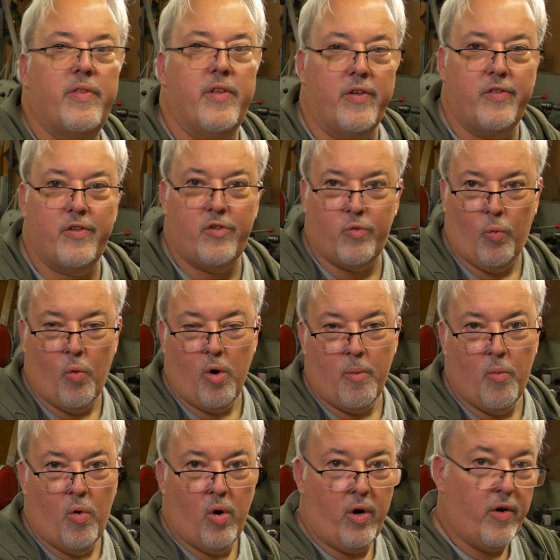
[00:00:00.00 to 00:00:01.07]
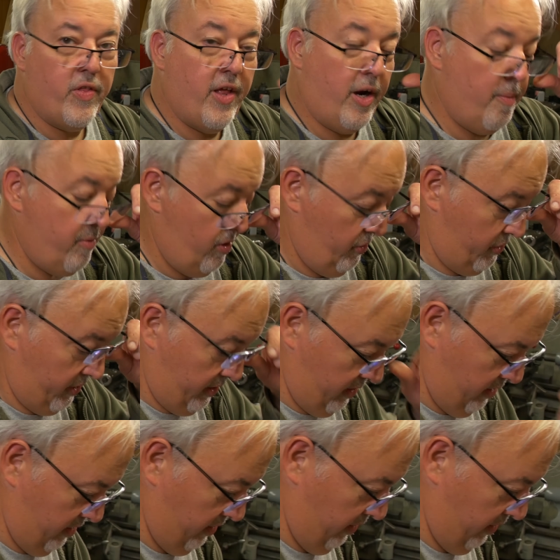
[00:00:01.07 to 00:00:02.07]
This is warm water that I'm using,